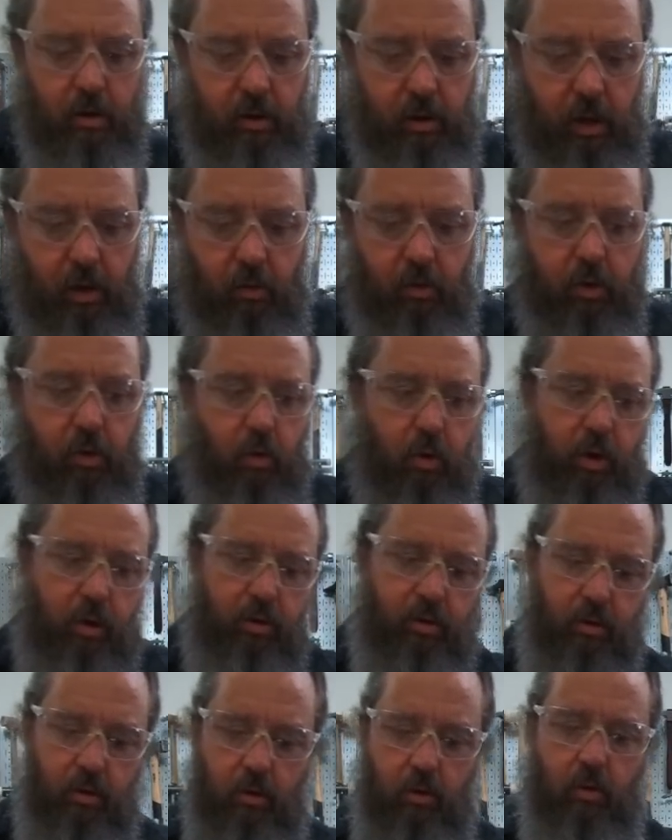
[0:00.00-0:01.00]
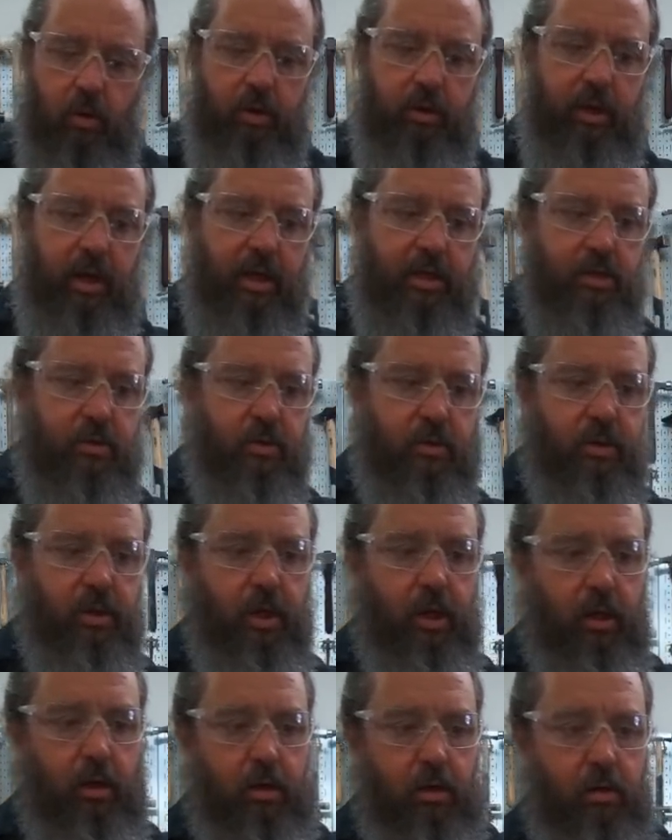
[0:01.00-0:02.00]
Now we're going to attach the
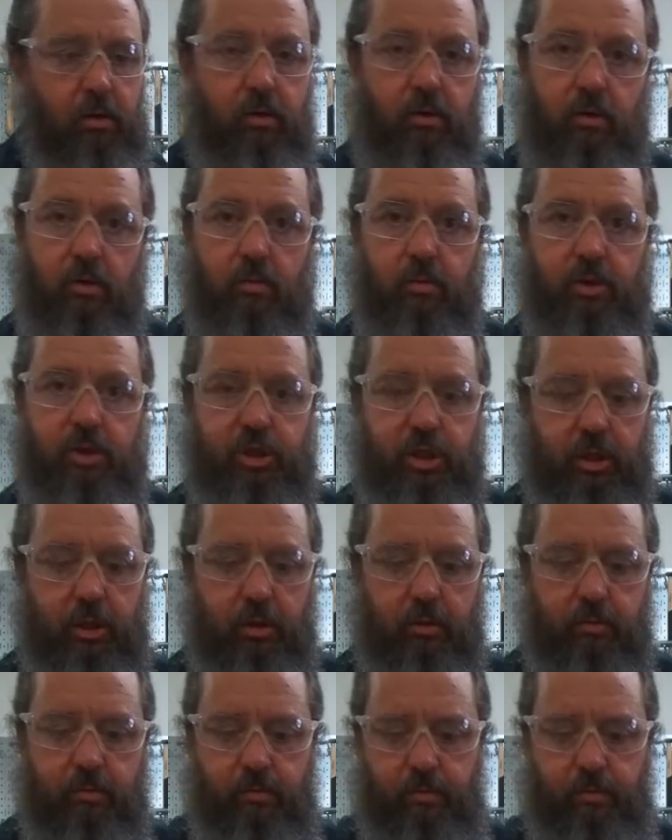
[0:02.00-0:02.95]
tank to the machine.